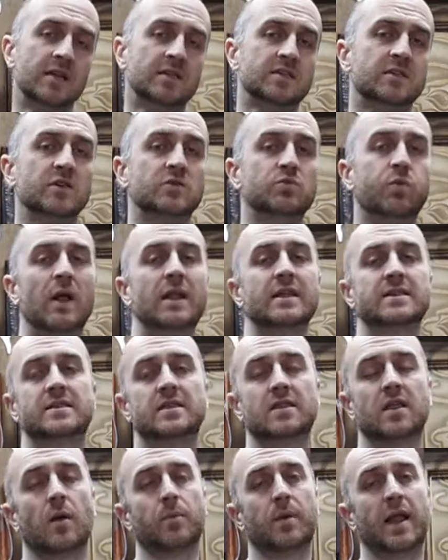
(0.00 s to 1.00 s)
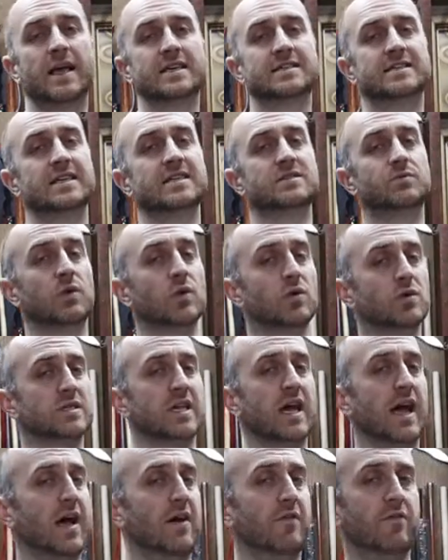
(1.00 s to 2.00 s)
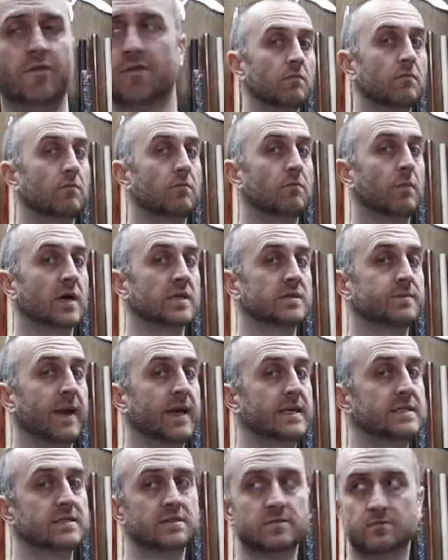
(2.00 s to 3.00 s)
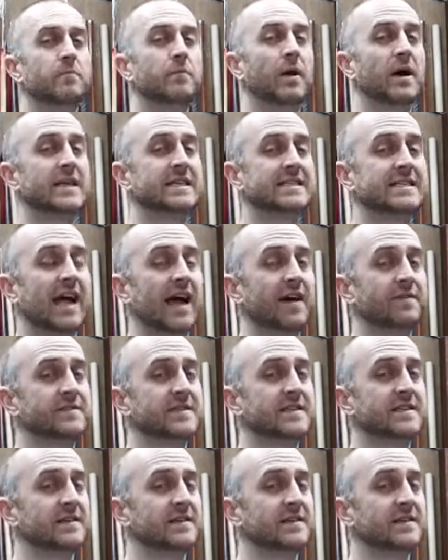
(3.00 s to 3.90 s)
So as well as double axes, we also have monk spades, monkey staffs,